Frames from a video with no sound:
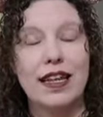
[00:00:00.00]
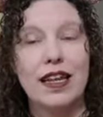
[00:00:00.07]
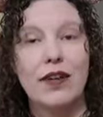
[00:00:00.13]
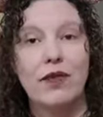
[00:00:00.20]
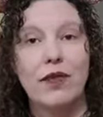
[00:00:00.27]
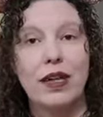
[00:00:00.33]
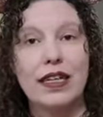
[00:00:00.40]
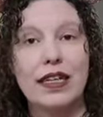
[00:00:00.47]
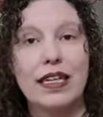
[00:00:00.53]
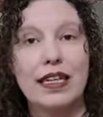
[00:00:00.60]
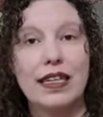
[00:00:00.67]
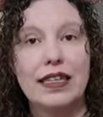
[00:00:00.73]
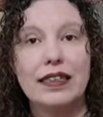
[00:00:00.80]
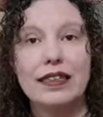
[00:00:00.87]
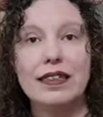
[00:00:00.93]
And it
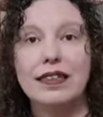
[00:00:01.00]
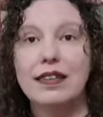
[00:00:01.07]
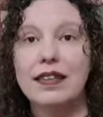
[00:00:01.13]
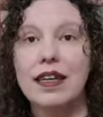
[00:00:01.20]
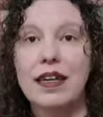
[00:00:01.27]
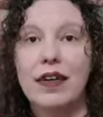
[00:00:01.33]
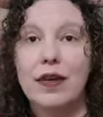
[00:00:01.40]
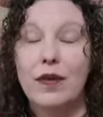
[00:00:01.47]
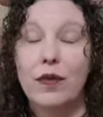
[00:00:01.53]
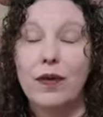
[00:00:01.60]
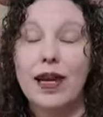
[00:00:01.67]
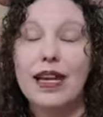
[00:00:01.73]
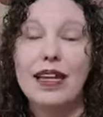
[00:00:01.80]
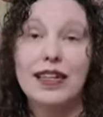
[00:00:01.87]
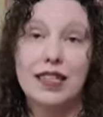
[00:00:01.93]
really is,
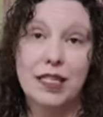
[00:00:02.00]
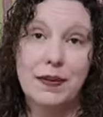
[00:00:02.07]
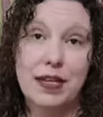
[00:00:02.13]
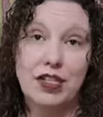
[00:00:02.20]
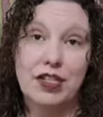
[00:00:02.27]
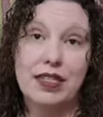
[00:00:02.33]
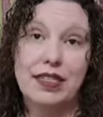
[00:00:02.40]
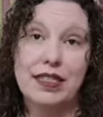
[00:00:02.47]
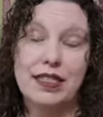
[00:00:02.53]
reading especially,